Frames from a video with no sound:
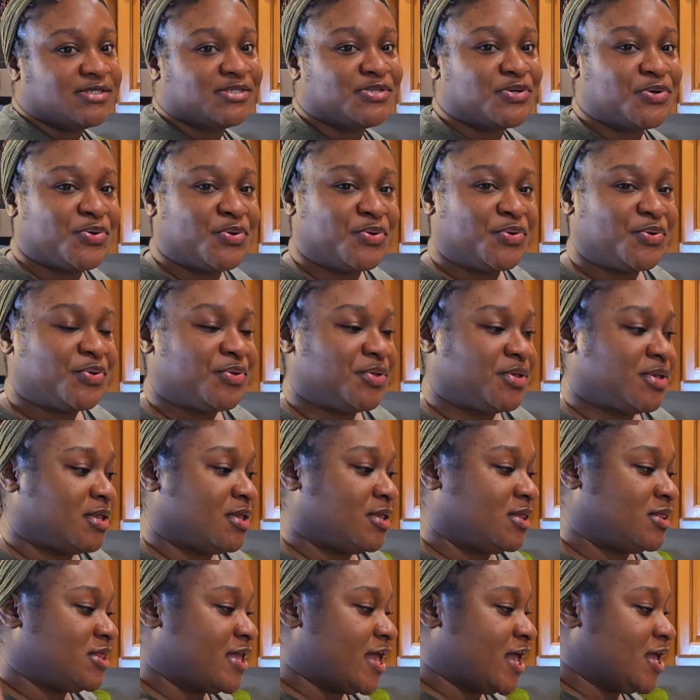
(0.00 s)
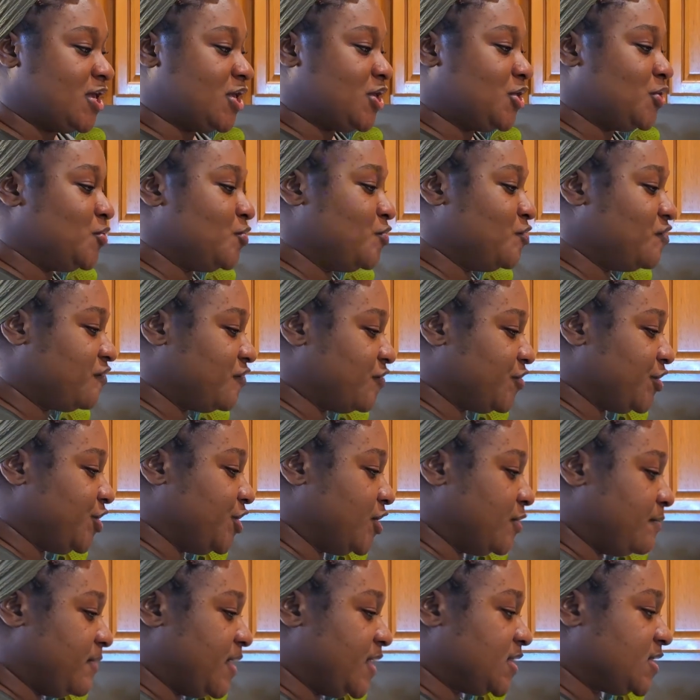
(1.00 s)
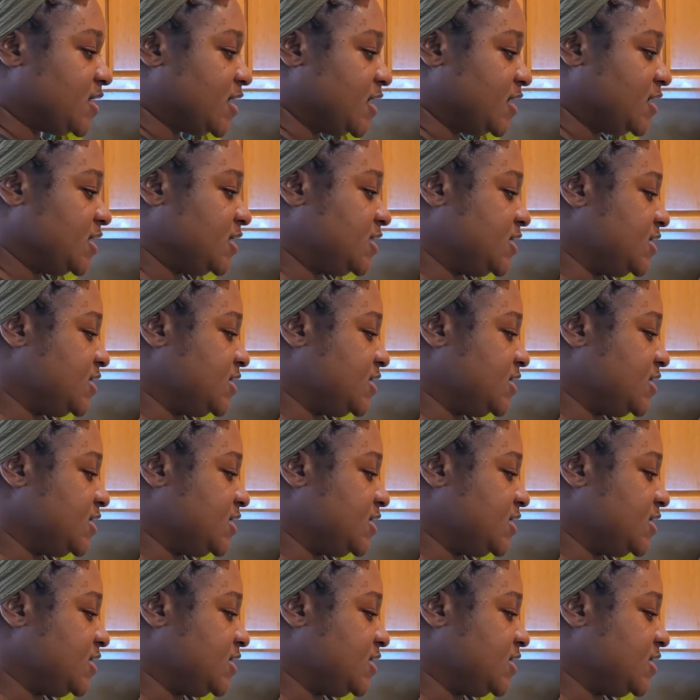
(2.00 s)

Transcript: So thank you for your method.